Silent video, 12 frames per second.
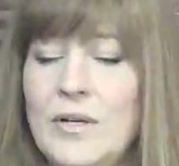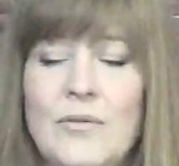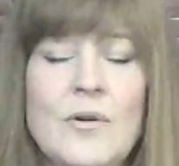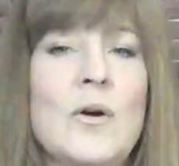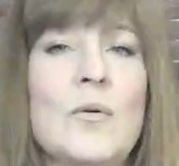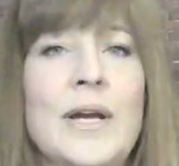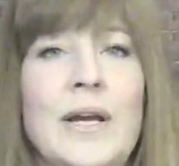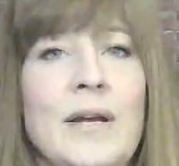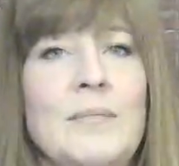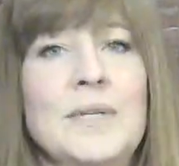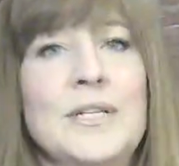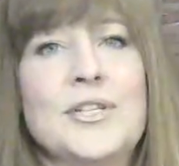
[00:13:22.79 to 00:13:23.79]
growing
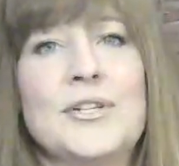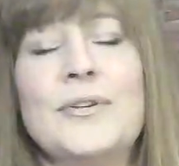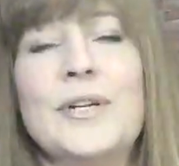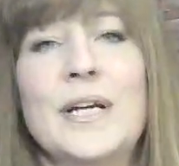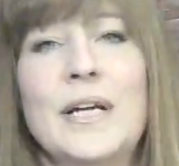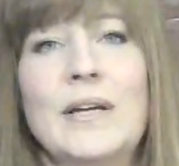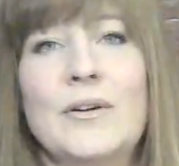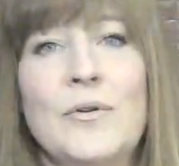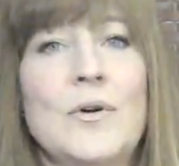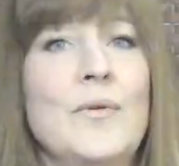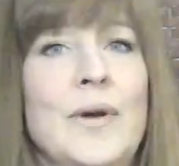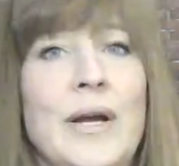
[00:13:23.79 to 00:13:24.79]
and maturing and
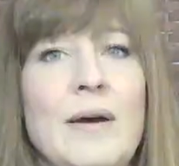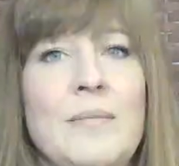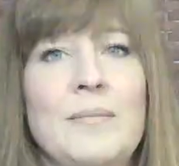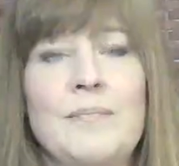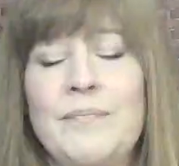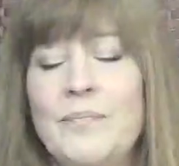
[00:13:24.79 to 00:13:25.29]
growing up,